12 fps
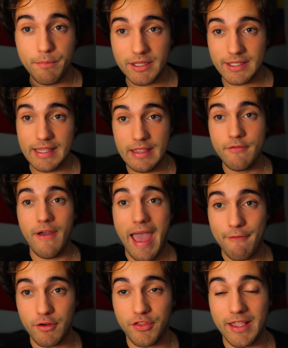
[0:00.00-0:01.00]
believe
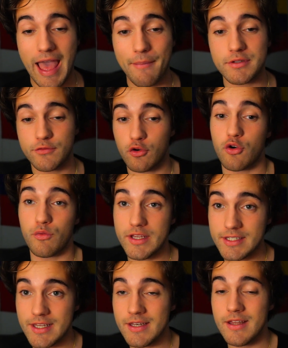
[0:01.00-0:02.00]
everything happens for a
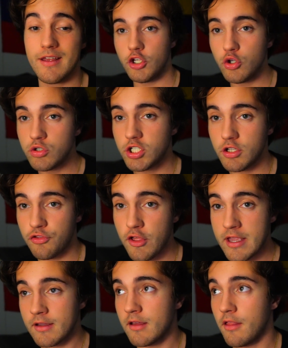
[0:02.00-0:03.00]
reason, you should
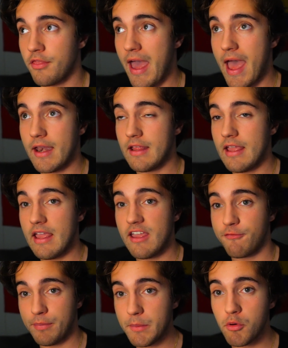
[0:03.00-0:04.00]
think that
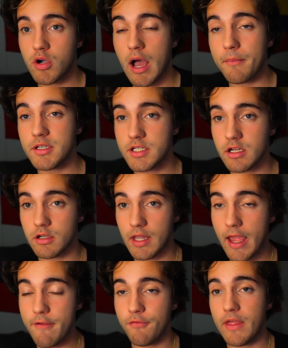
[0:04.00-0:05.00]
if people come into your
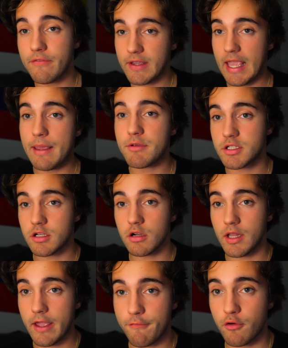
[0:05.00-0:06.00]
life, they've came into your
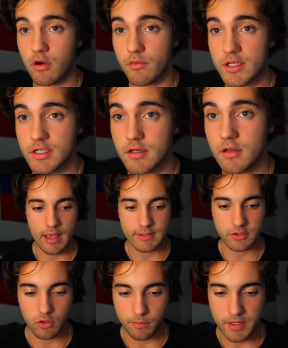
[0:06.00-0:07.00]
life for a reason. And
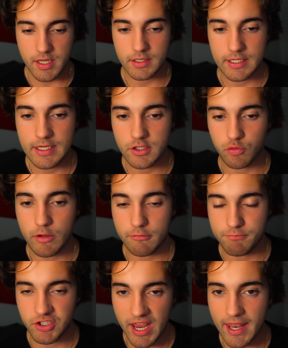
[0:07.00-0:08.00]
so me and Keish,
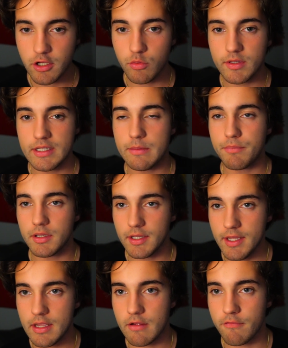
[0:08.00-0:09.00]
we genuinely
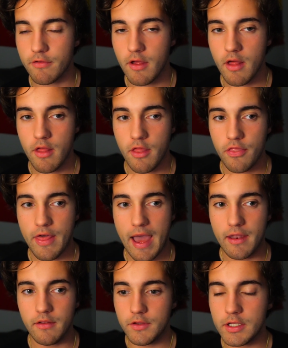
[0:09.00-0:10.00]
believe
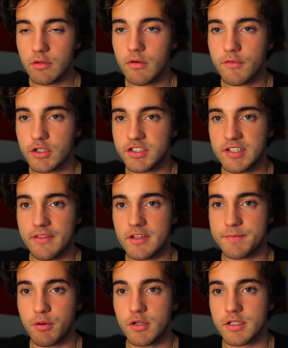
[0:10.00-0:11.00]
that the universe sent
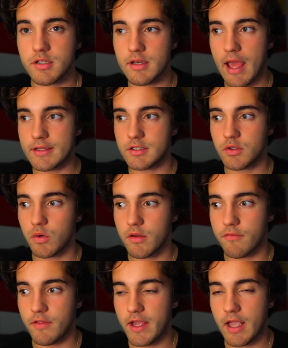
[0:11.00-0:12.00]
this person as sort
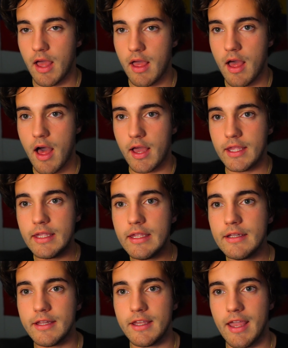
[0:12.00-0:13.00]
of like a
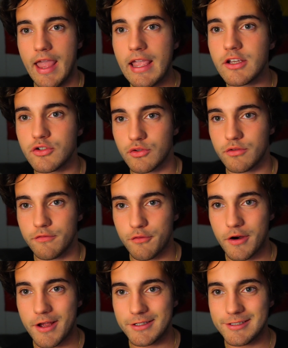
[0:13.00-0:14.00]
healing angel
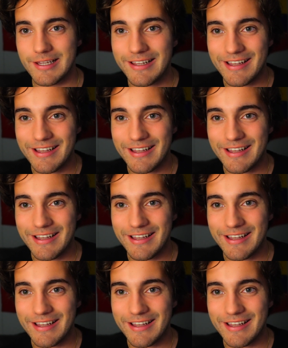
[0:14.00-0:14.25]
for us